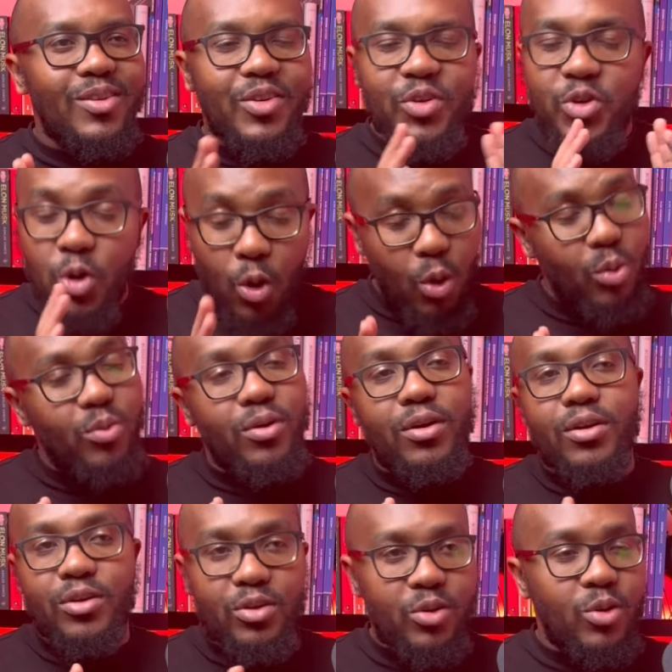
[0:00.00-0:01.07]

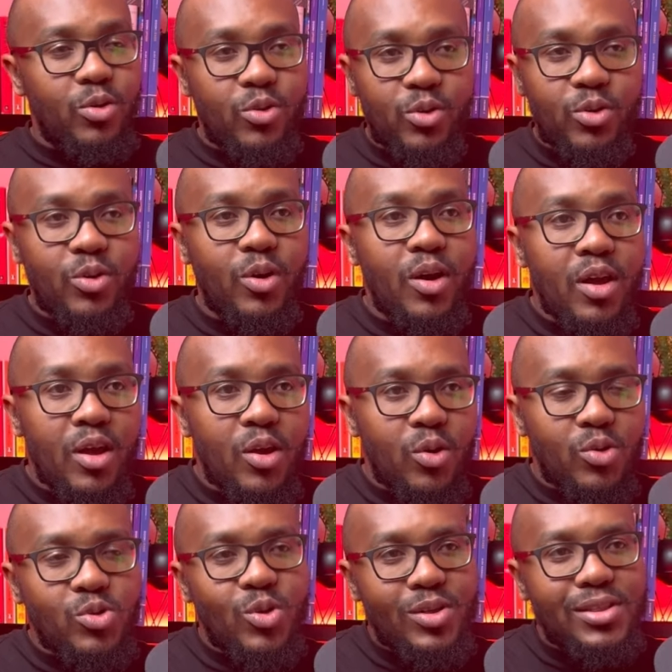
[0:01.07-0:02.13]

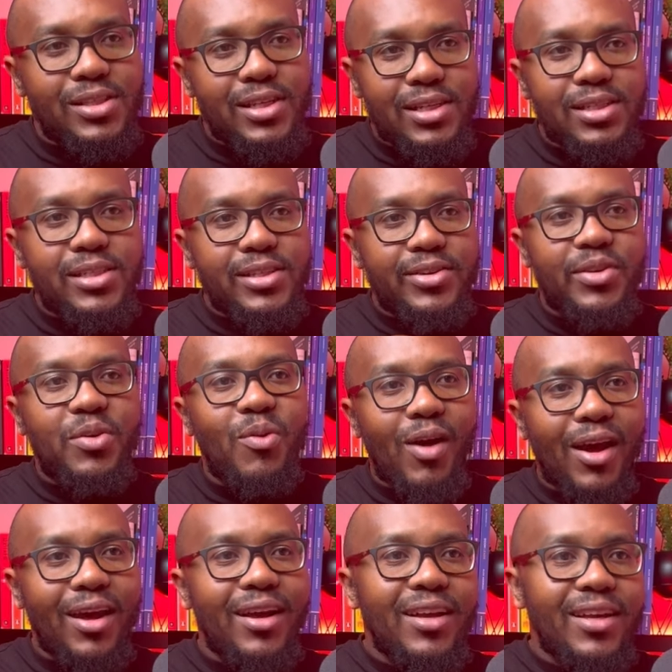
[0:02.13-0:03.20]
Because those things
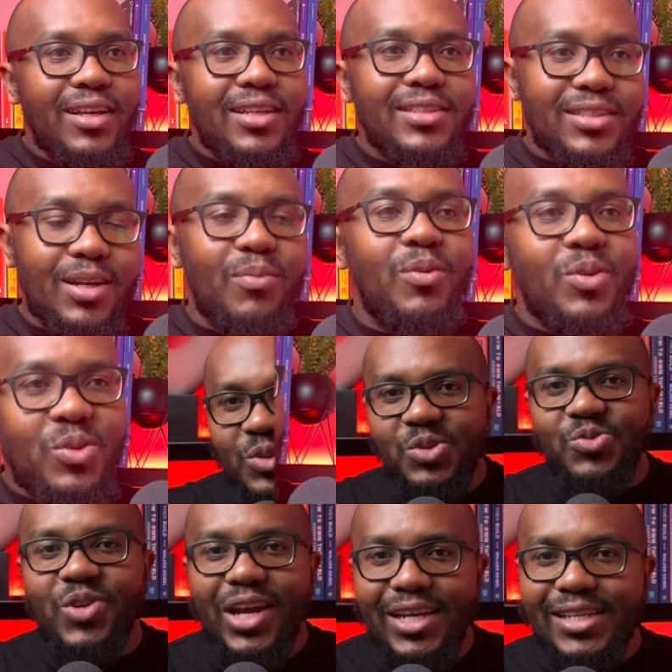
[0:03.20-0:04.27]
require someone who's
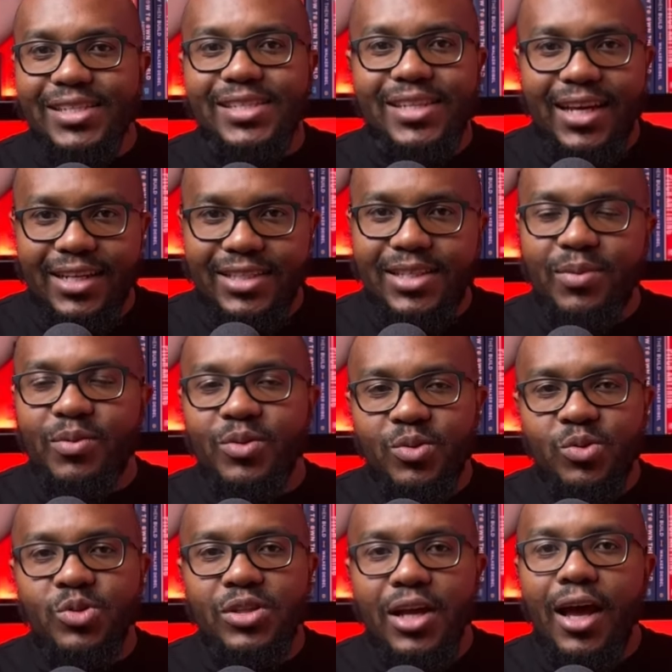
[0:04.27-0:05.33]
registered, someone
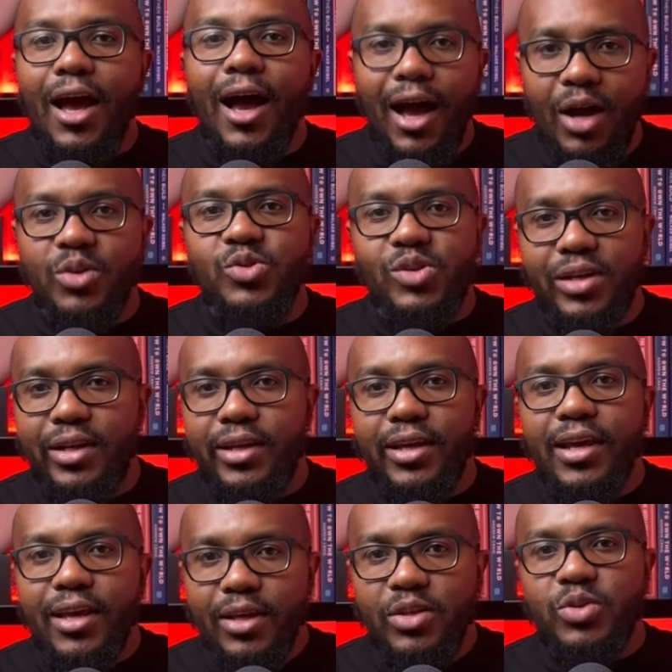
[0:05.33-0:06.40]
who's actually
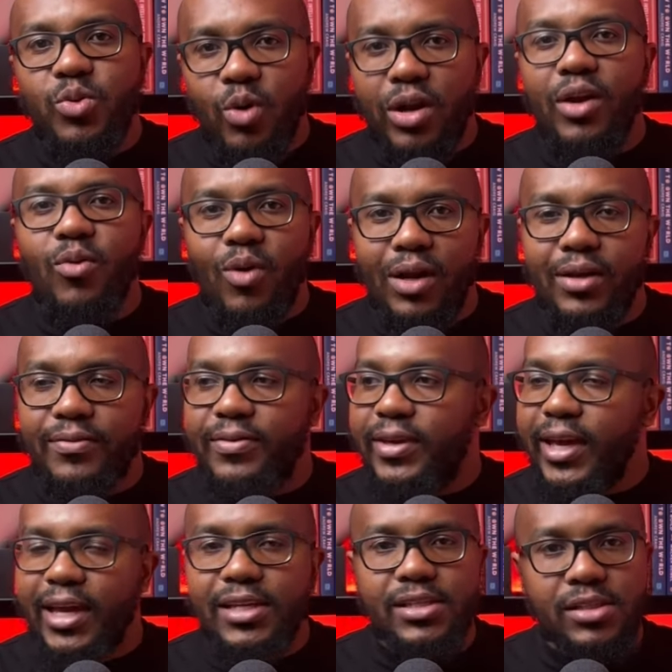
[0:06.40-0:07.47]
got a
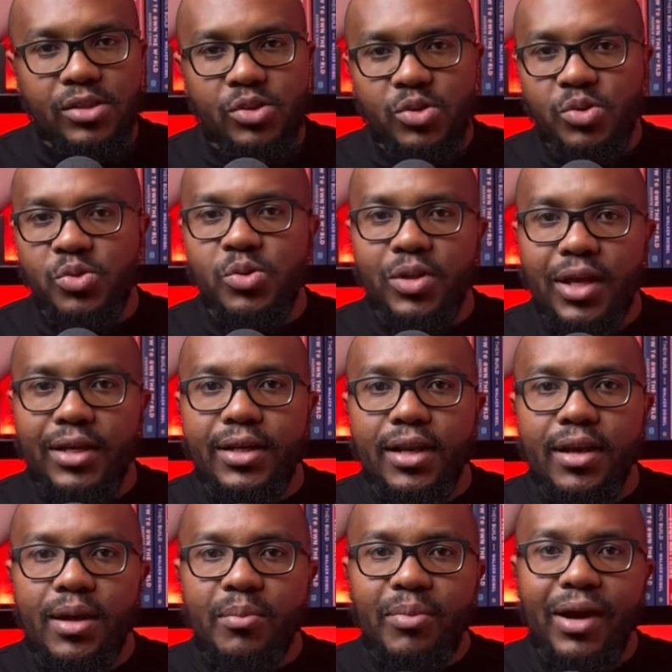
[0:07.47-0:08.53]
qualification to do that.
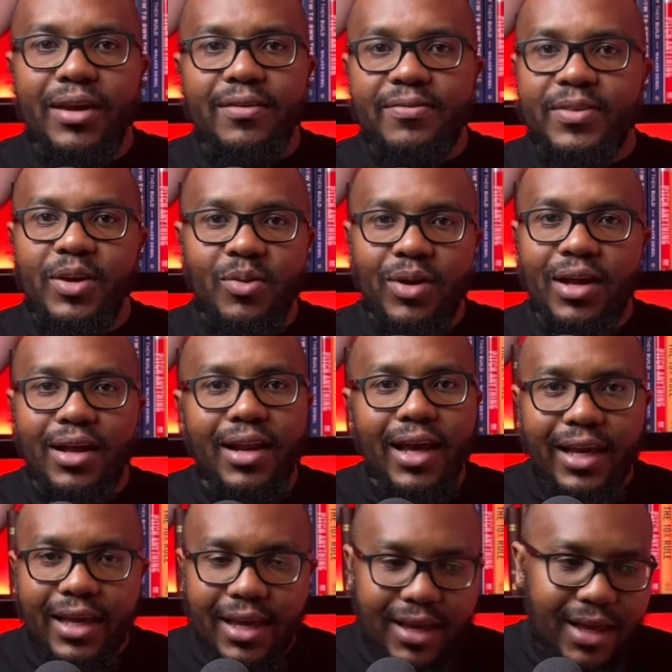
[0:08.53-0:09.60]
But if they're gonna like
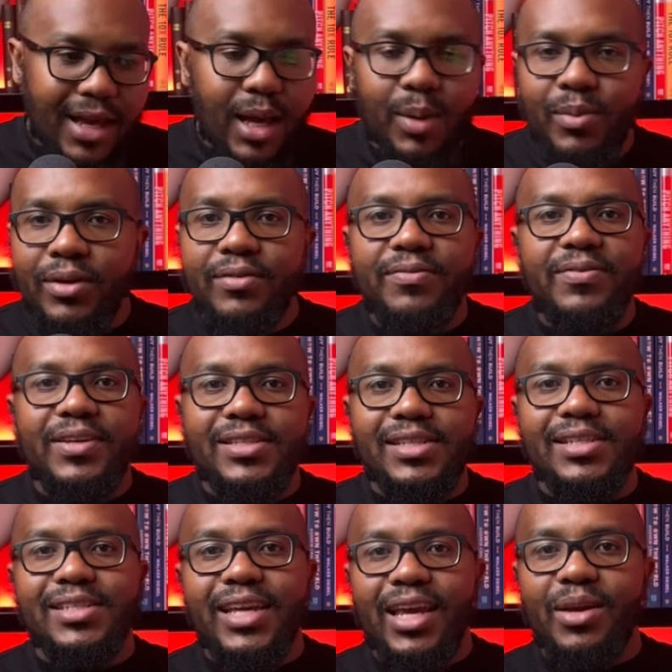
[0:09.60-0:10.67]
come and fix the
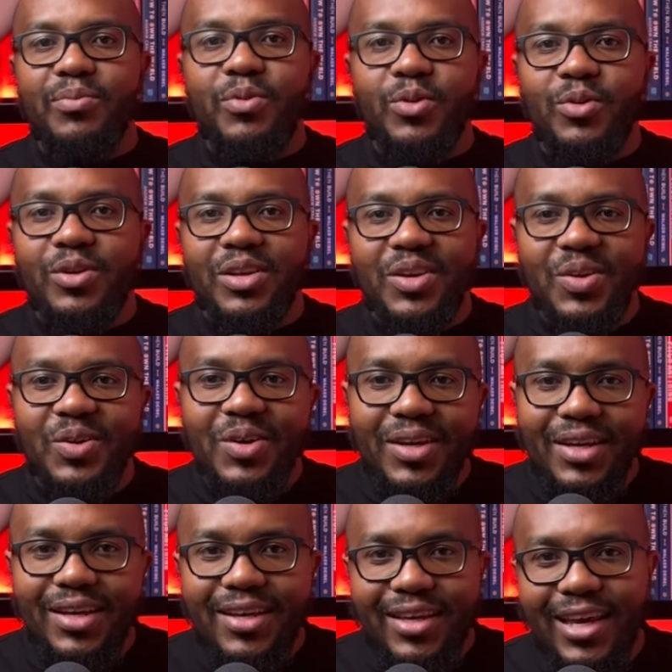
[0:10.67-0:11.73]
table,
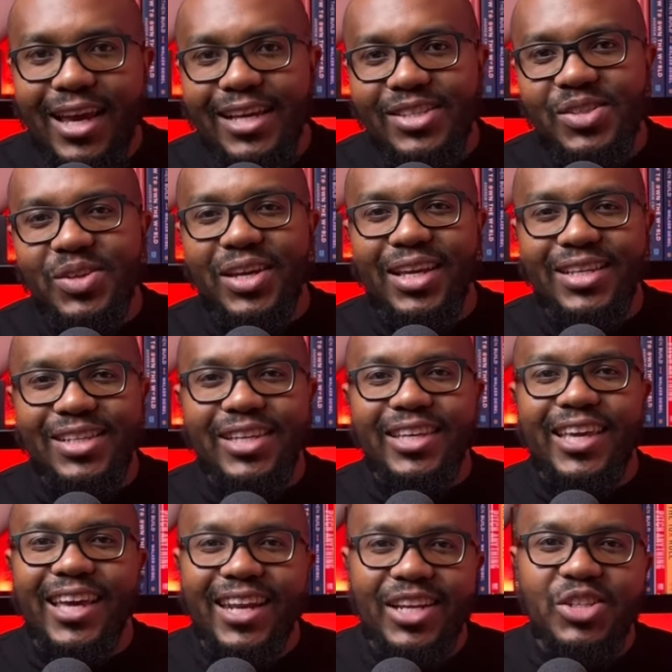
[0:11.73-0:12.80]
yes, you can
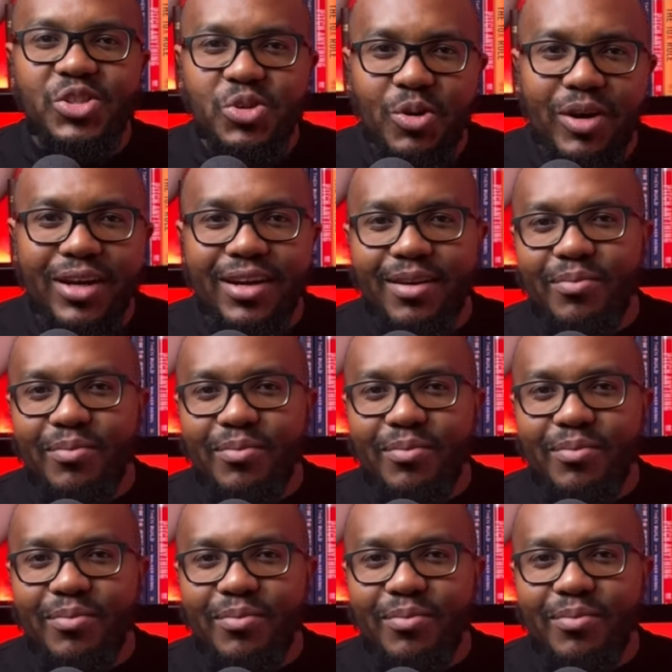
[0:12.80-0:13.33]
get a joiner,